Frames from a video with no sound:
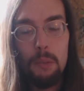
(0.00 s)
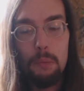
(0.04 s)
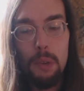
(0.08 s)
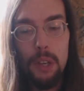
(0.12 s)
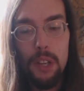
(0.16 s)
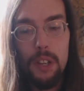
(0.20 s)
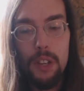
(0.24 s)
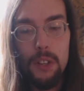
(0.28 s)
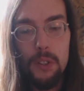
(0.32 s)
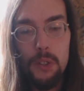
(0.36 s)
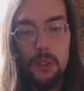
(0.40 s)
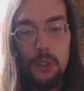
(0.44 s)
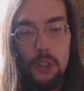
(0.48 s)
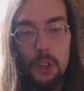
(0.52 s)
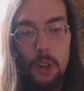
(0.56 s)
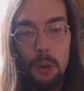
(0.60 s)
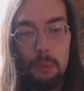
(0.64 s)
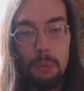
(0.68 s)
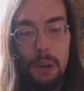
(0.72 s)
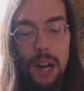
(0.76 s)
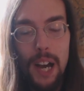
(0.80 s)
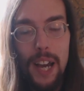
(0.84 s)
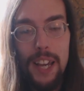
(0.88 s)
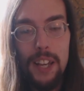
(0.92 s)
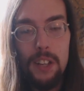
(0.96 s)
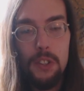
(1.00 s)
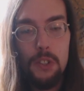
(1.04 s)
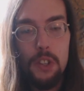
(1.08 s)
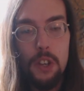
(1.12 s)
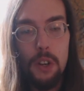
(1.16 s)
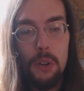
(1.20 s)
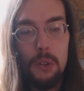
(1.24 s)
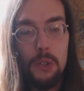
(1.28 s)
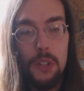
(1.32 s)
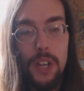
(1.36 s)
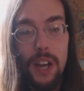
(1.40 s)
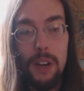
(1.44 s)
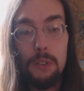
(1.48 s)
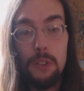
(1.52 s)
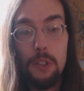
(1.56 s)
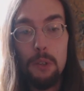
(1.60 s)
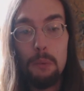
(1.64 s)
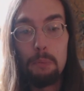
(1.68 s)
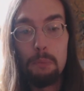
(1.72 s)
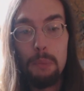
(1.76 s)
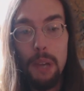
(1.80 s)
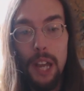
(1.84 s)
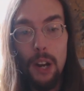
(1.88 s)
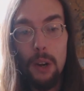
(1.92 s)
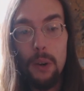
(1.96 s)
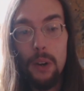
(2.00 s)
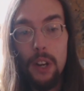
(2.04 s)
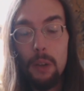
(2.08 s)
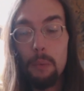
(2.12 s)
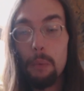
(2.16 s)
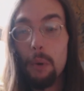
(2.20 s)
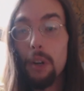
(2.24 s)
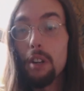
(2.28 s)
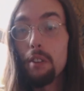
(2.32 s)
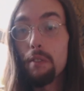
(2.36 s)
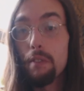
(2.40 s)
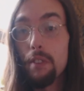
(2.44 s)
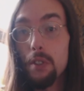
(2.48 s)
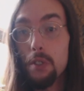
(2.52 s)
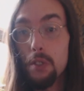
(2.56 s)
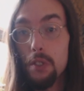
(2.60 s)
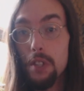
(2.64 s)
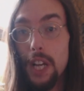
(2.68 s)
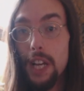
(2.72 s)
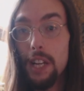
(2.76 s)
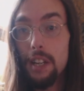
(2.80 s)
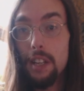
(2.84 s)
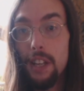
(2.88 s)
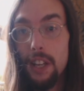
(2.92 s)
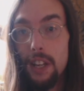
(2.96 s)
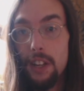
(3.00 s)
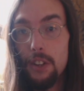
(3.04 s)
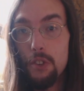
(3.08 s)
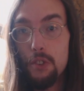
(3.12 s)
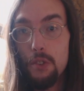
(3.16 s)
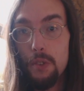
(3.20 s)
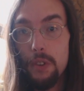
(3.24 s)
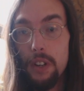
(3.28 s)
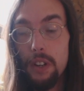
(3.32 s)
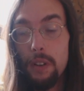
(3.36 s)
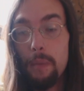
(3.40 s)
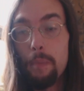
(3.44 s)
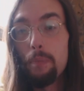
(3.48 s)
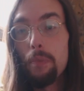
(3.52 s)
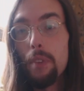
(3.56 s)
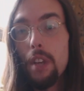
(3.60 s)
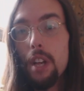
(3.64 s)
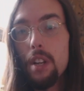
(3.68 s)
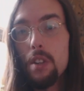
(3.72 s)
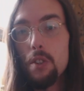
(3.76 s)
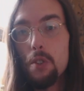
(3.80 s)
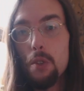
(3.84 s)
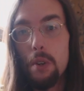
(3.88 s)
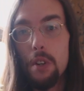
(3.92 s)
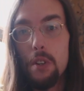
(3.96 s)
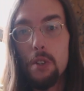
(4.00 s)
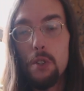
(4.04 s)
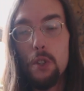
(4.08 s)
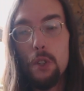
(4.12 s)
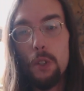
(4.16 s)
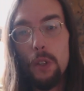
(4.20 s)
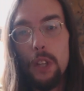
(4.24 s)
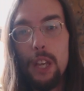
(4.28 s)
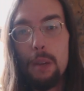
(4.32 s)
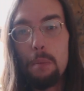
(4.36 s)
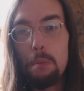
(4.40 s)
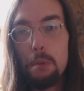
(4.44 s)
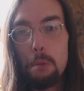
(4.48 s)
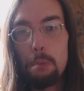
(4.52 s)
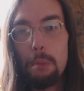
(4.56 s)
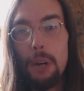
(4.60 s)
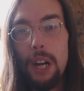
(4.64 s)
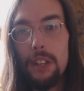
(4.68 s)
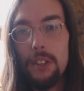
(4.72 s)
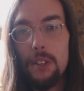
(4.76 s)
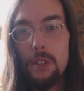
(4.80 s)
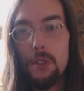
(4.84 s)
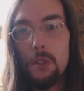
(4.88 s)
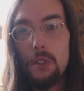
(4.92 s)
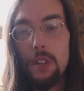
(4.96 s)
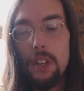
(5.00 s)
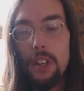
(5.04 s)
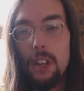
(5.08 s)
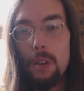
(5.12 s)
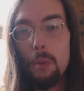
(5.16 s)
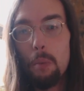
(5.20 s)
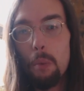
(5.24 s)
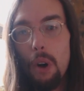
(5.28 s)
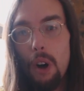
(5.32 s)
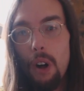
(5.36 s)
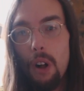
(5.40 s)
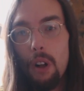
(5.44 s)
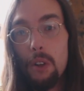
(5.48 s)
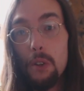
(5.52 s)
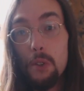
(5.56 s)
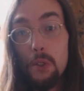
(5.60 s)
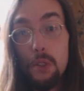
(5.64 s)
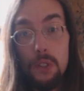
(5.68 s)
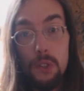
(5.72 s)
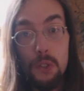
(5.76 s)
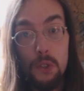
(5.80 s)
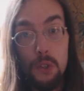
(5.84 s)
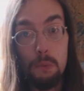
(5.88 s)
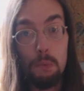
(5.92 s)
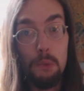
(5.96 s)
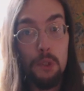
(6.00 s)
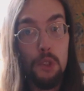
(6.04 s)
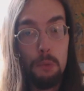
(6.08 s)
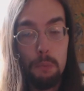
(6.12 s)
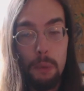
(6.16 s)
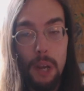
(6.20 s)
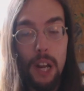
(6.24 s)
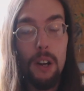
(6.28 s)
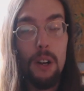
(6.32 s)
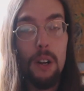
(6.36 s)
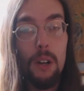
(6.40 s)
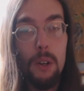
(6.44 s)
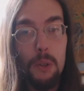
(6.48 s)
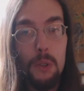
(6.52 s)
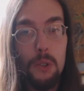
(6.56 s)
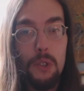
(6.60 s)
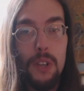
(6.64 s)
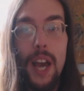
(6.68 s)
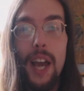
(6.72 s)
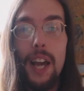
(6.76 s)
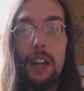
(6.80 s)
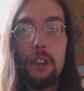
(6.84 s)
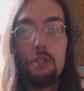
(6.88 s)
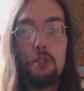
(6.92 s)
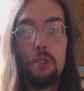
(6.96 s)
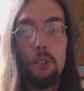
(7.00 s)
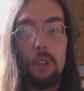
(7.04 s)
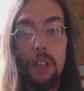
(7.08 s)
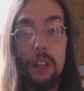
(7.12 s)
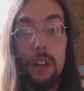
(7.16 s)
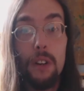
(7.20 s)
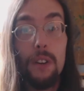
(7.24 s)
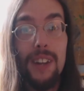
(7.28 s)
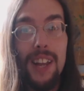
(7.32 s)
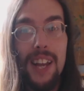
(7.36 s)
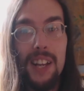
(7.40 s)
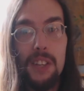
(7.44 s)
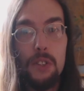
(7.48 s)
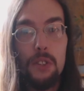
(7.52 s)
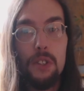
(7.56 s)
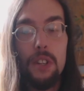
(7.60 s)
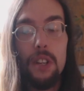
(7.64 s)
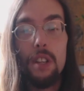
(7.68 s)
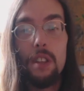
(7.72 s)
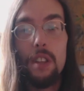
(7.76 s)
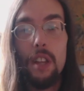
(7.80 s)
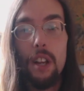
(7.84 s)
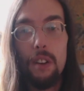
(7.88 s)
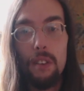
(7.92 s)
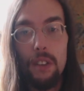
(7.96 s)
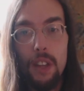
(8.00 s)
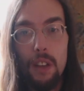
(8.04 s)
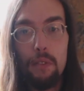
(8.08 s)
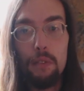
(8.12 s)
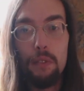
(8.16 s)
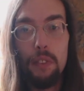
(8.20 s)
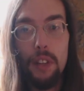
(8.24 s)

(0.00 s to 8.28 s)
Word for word: because Tobias goes out to bury one of his dead kindred, sort of sleeps by the city walls, and some sparrows actually are nesting there, and they